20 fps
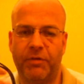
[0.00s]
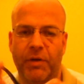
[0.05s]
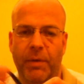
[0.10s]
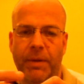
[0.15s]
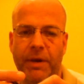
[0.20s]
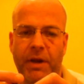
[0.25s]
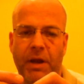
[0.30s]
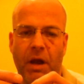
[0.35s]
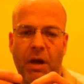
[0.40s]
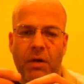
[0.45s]

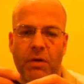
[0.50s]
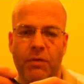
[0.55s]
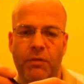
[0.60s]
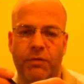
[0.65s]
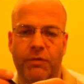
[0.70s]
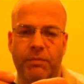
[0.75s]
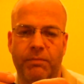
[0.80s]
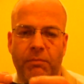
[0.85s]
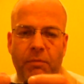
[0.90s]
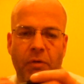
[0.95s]
So it
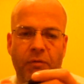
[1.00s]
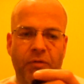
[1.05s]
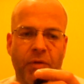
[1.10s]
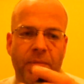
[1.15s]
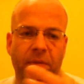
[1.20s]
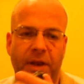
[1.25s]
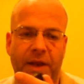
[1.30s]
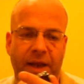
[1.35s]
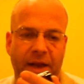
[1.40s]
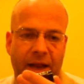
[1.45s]
goes
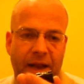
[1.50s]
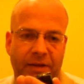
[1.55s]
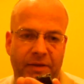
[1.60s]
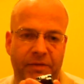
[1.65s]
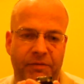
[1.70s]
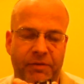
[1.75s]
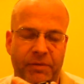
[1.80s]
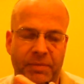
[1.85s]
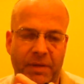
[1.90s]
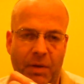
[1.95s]
from the
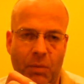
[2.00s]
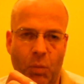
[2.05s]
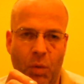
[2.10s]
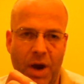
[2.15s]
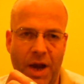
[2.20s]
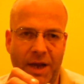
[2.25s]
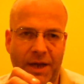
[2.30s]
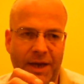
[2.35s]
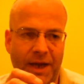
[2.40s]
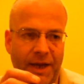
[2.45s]
connector, from that
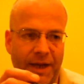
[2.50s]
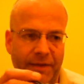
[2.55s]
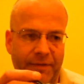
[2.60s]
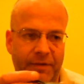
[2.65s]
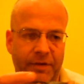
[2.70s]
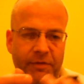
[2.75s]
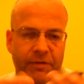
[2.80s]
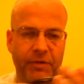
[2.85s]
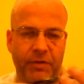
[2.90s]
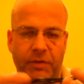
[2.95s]
weird
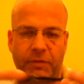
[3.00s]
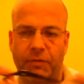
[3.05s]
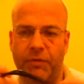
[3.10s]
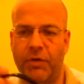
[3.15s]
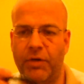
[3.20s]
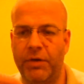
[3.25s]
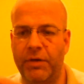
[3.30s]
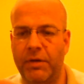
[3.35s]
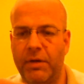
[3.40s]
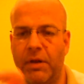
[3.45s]
connector that's on the
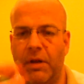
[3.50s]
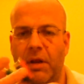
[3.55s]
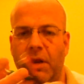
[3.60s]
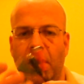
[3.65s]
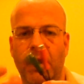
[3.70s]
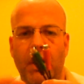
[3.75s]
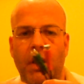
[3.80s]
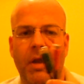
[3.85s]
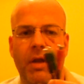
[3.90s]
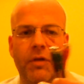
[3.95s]
front,
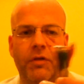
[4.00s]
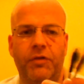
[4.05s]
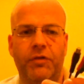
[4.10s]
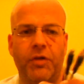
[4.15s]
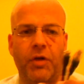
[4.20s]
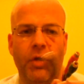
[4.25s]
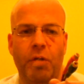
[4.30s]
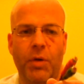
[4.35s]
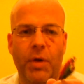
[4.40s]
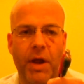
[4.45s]

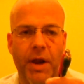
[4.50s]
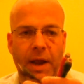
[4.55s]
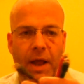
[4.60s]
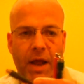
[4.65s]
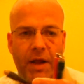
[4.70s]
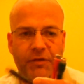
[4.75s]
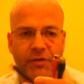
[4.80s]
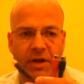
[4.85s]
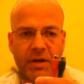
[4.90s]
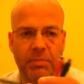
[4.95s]
to an
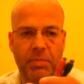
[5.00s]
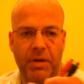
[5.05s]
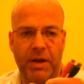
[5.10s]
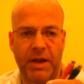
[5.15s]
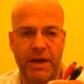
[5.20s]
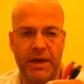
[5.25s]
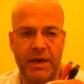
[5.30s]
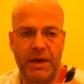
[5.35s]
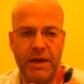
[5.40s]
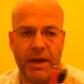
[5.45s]

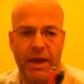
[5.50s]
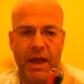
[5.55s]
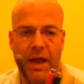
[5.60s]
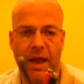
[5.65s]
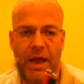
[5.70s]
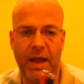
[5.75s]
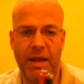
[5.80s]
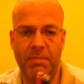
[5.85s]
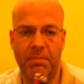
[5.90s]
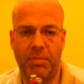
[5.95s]
RGB
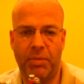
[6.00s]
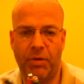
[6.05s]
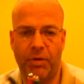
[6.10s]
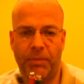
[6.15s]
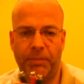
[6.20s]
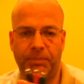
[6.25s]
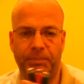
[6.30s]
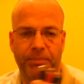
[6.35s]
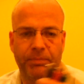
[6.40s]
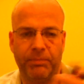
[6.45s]

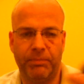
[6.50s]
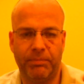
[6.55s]
input.